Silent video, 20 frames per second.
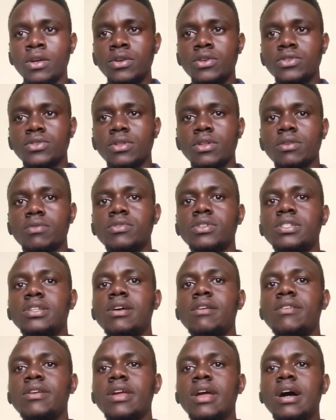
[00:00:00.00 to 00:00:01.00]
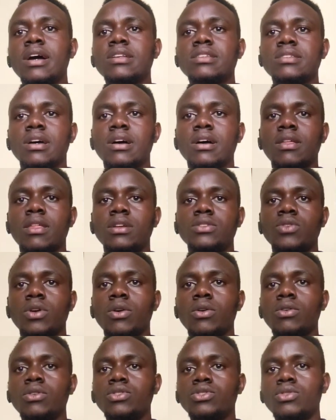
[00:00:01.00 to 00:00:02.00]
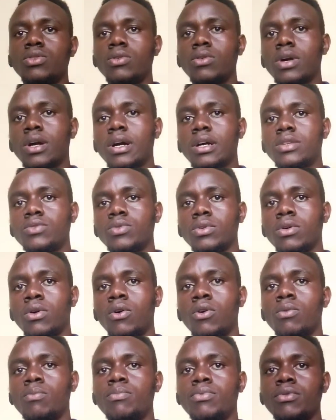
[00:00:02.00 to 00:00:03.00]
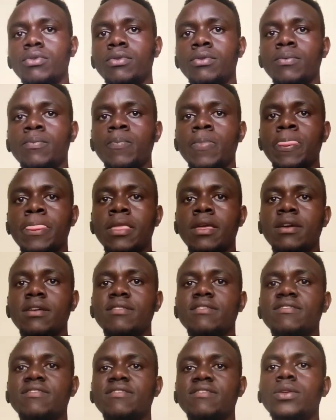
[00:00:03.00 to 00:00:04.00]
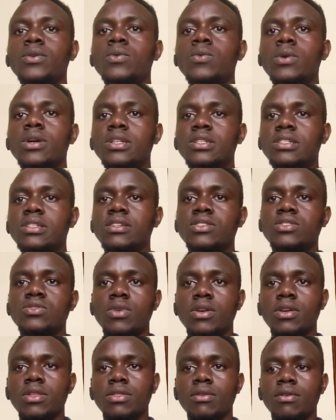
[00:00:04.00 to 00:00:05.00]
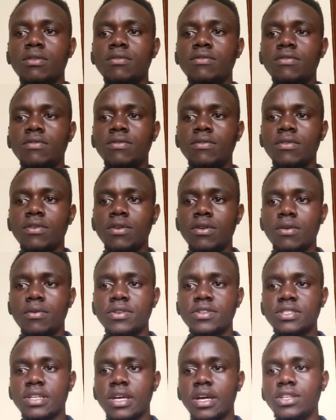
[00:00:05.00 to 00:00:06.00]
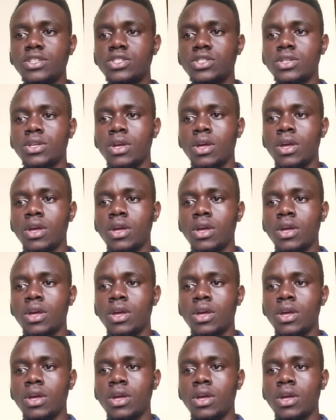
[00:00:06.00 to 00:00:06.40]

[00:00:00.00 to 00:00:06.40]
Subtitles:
So the criteria that we are going to look at will help you evaluate the strength of your research